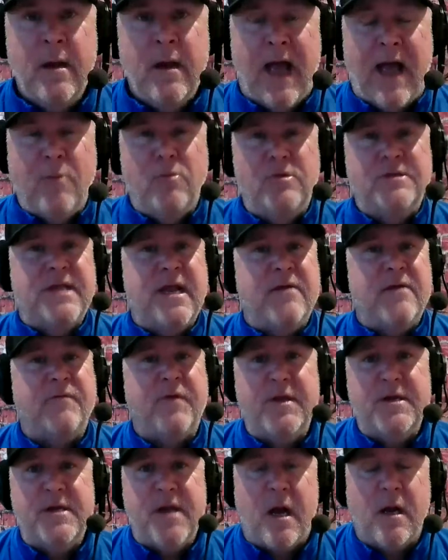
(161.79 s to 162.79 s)
I was there for
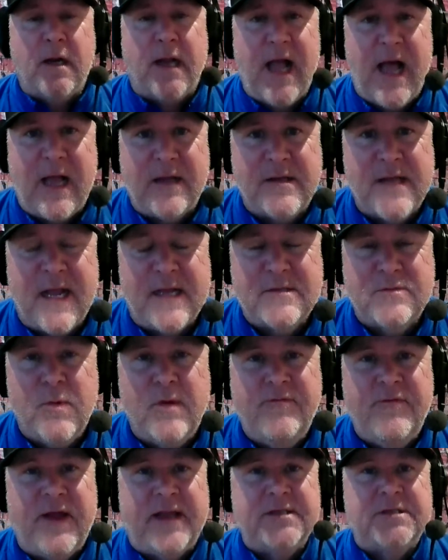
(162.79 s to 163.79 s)
the dunk contest
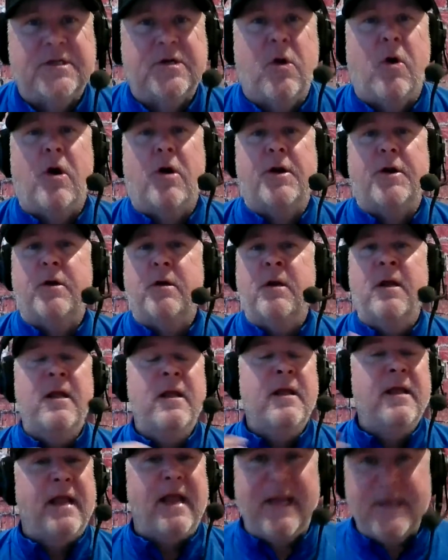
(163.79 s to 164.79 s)
with Vince
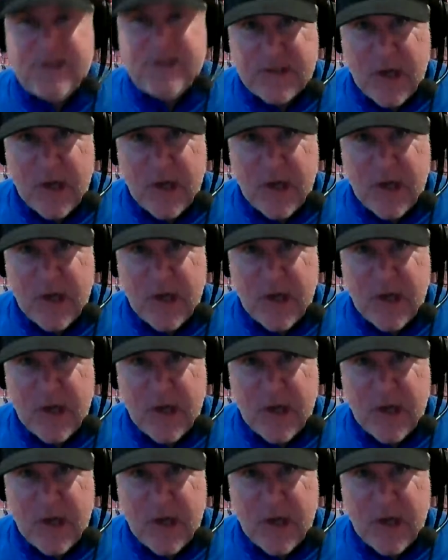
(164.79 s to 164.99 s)
Carter.